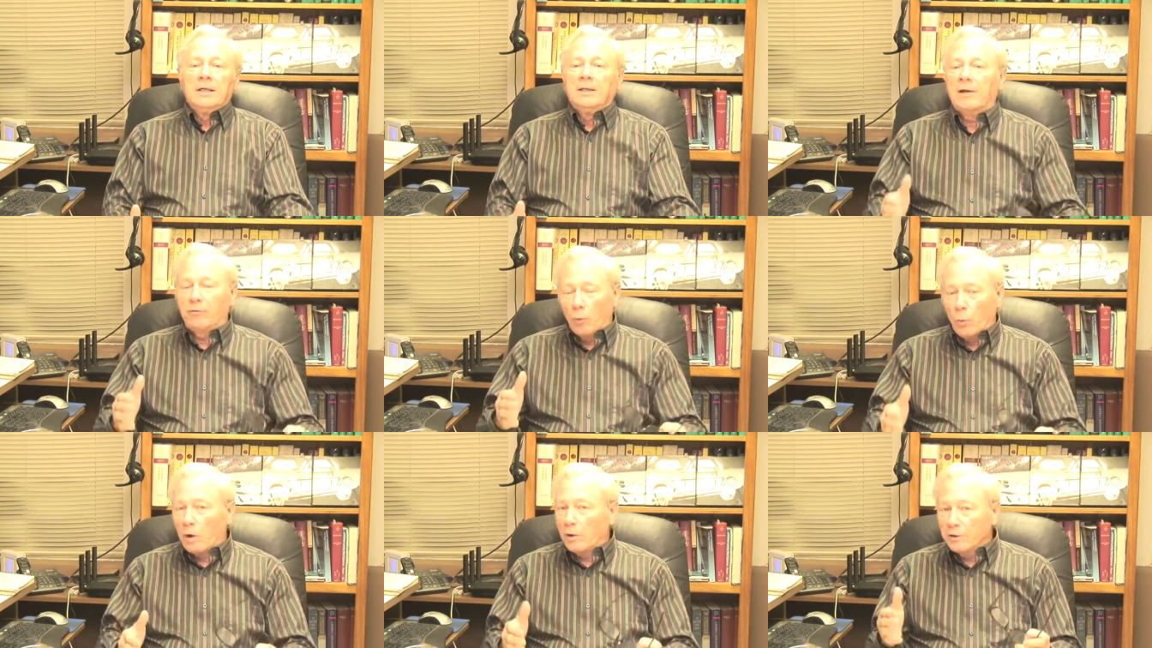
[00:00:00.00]
that the
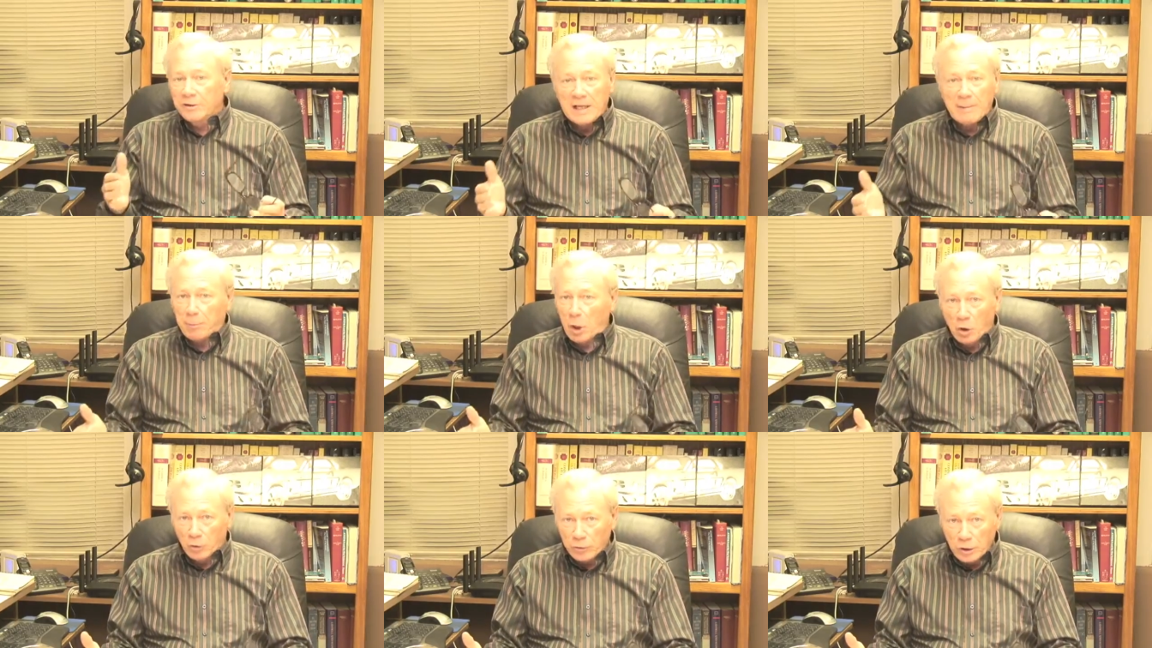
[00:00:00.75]
words that
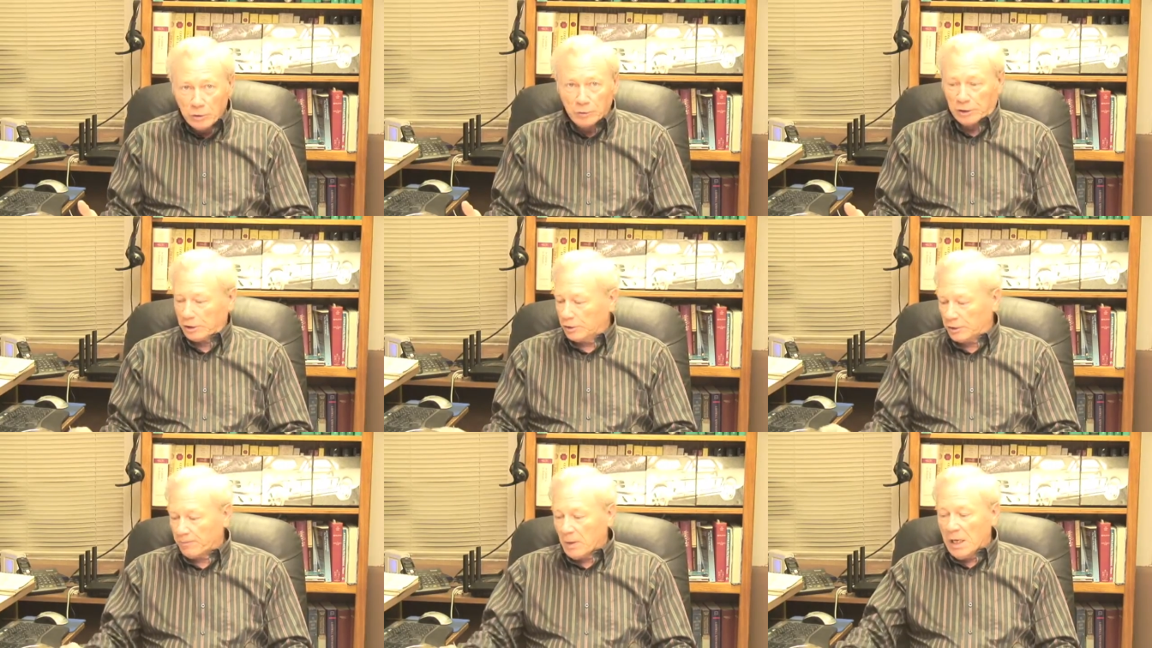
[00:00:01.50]
Paul
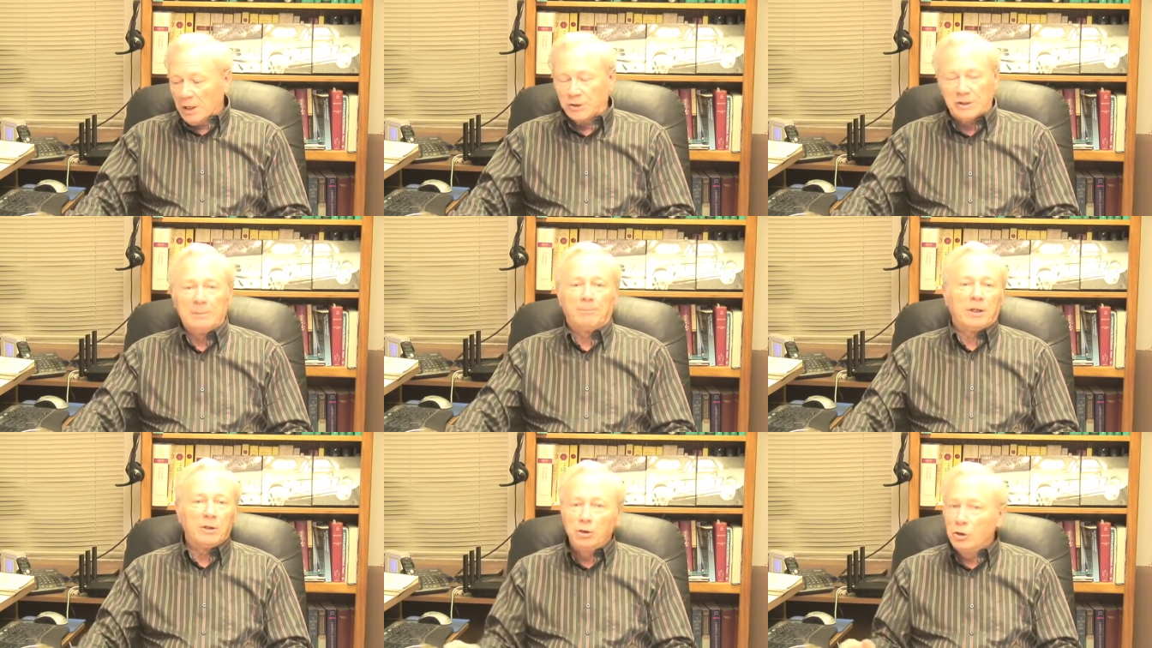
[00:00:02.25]
uses
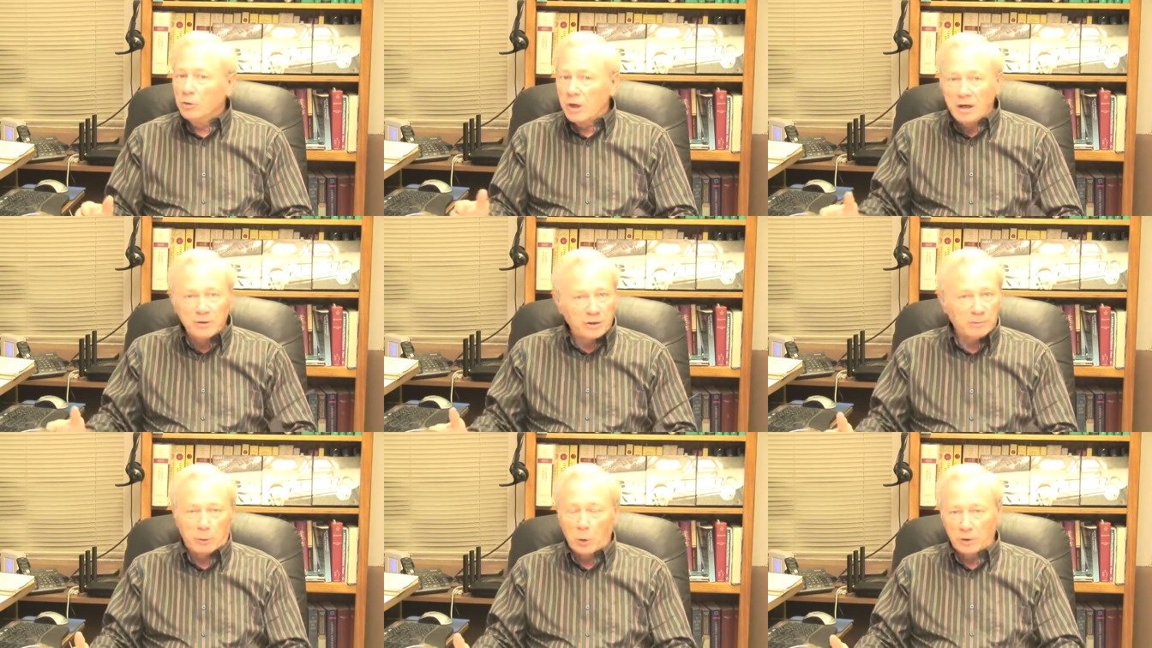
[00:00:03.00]
simply do not
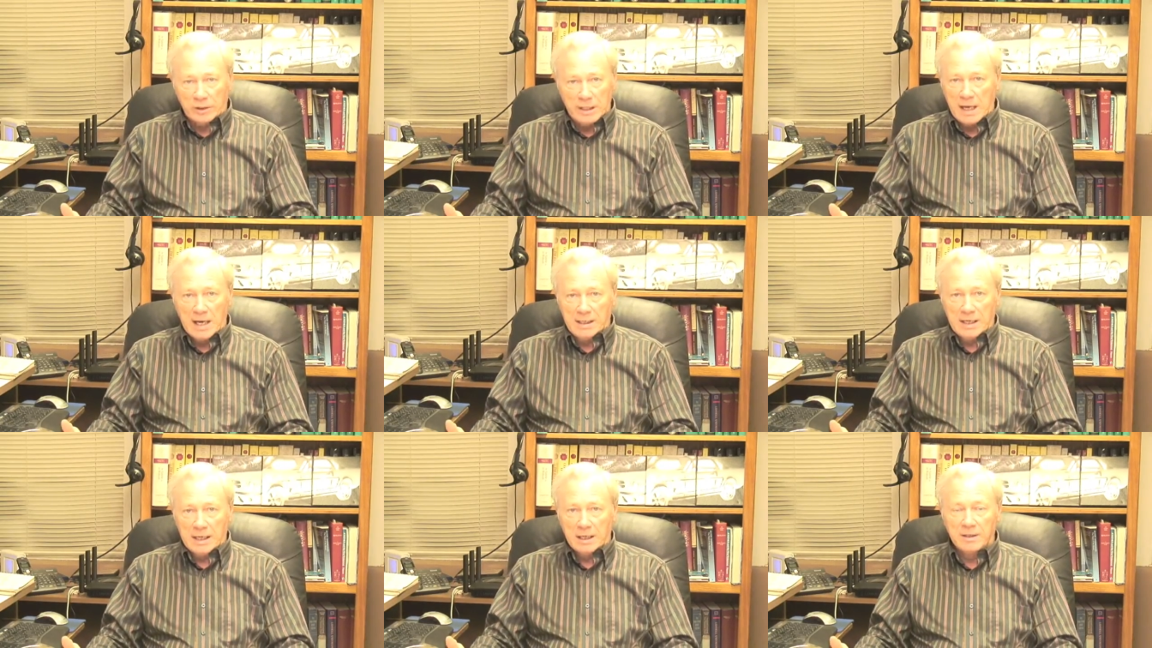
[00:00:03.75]
support the
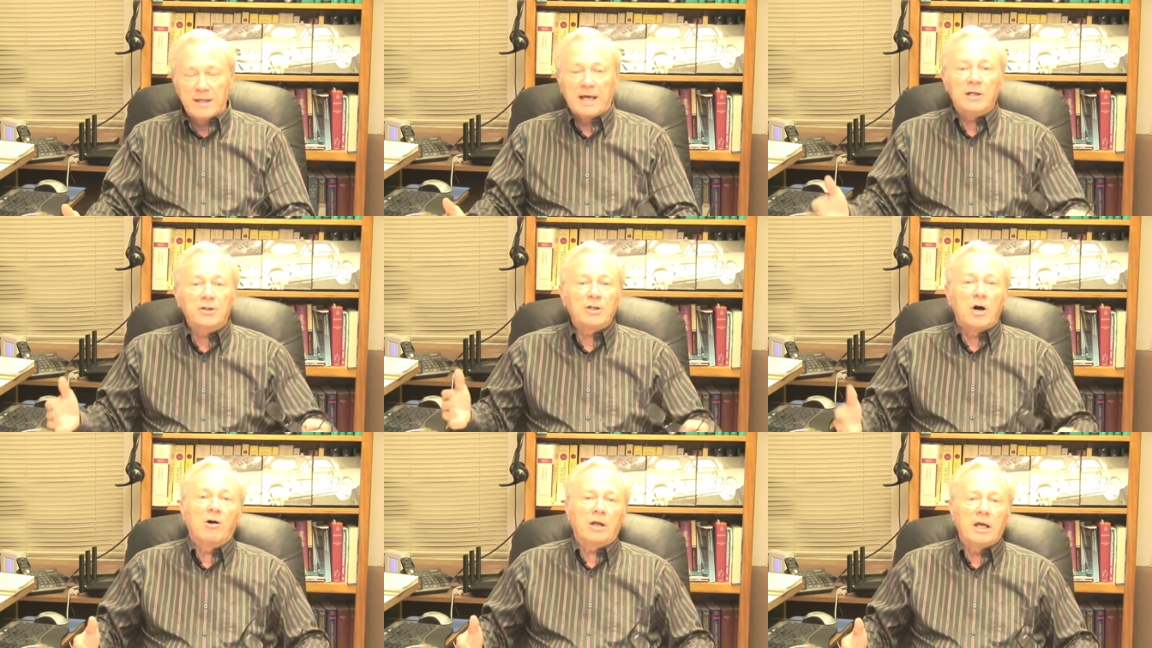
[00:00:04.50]
idea that he's
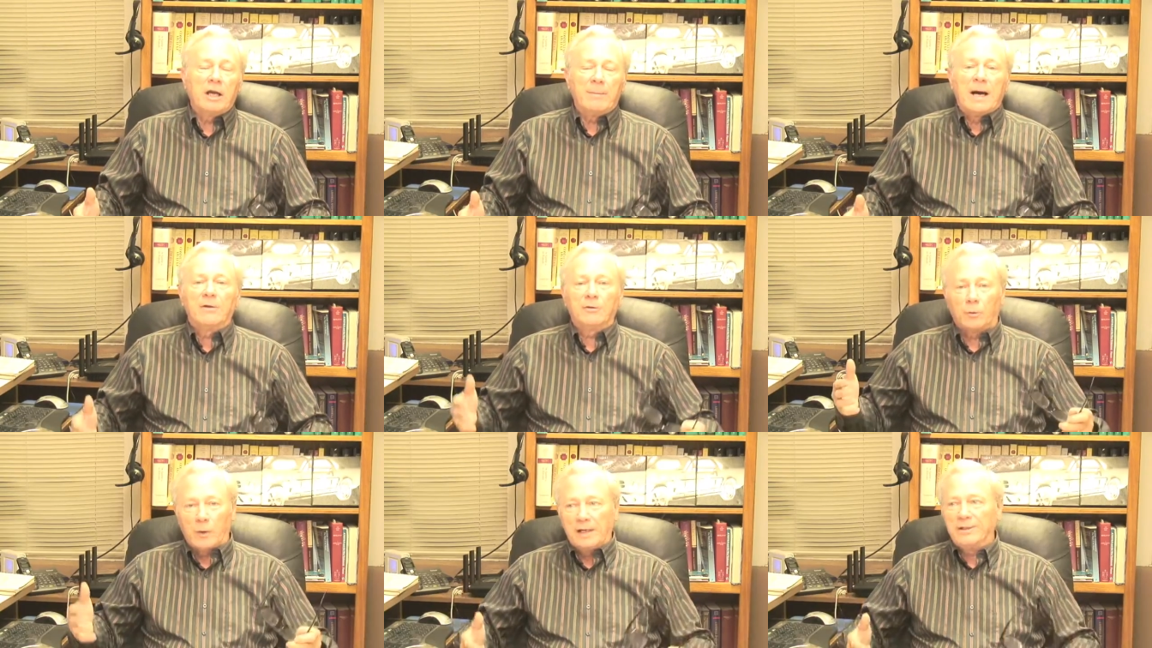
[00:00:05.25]
talking about
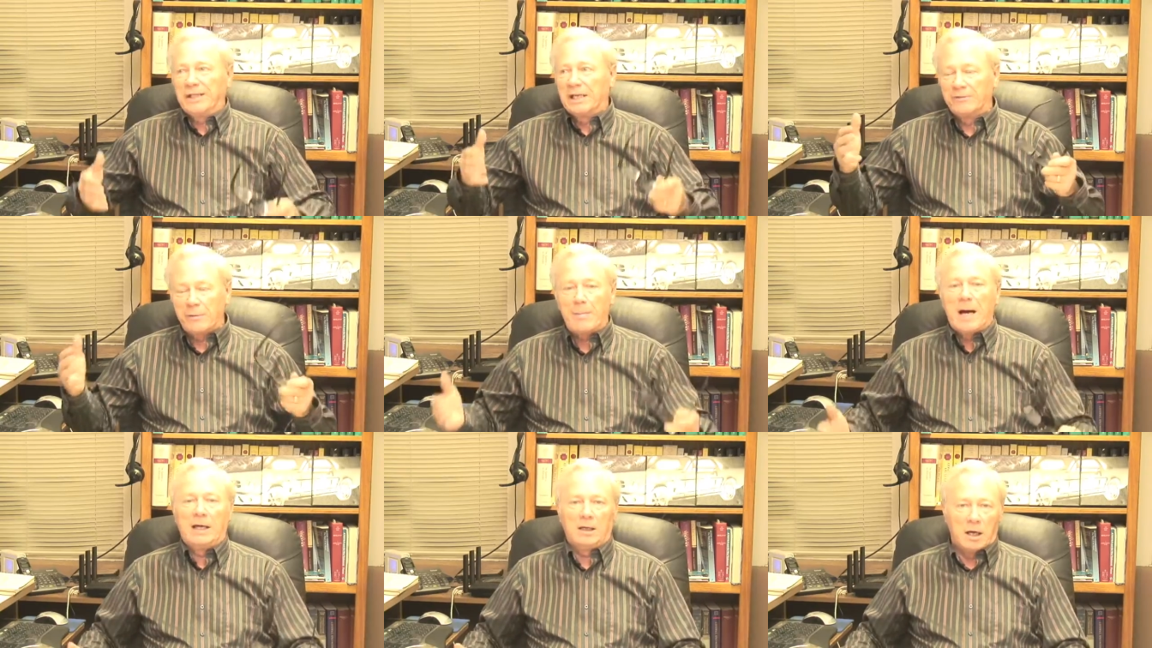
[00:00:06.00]
the raising of a
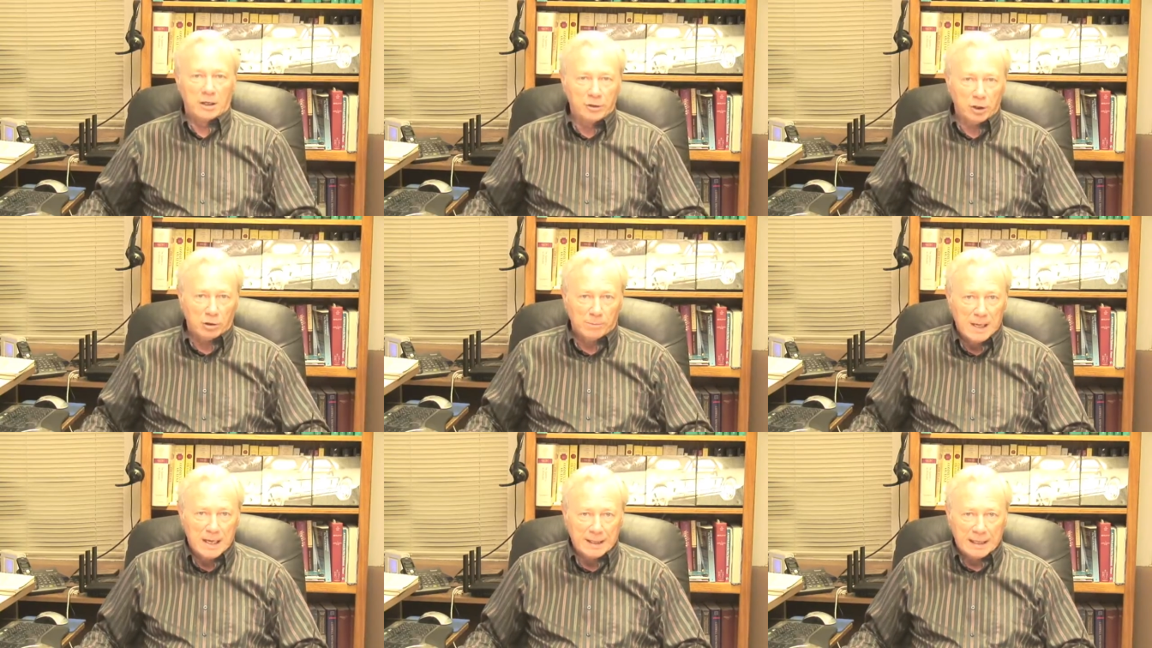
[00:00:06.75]
biological
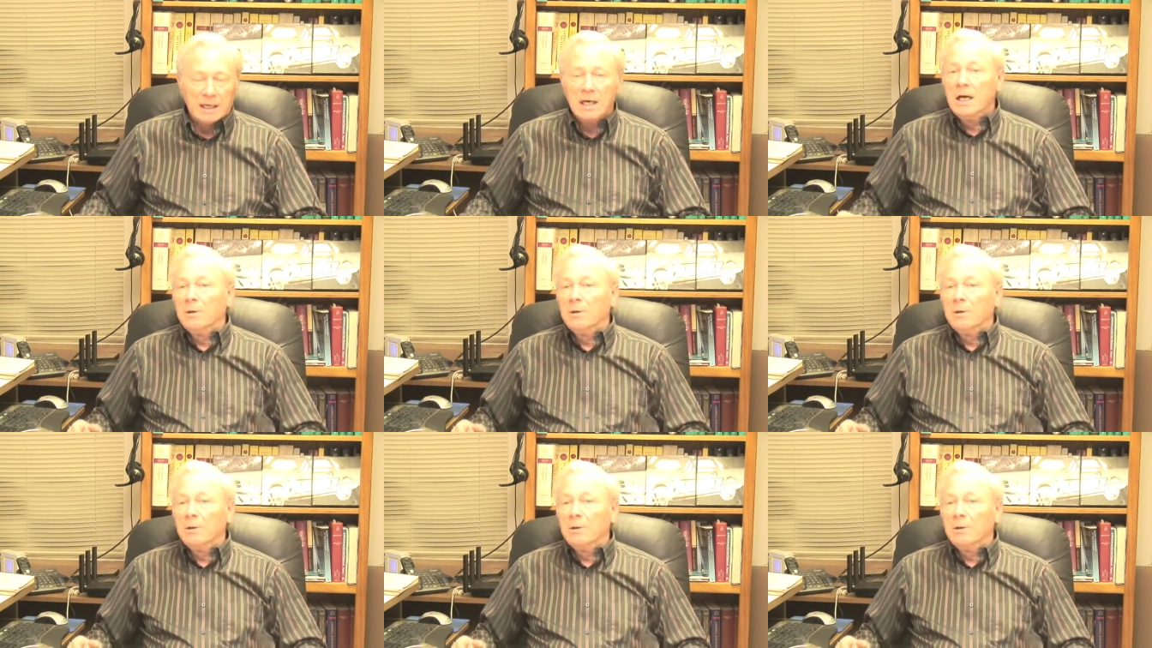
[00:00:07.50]
body.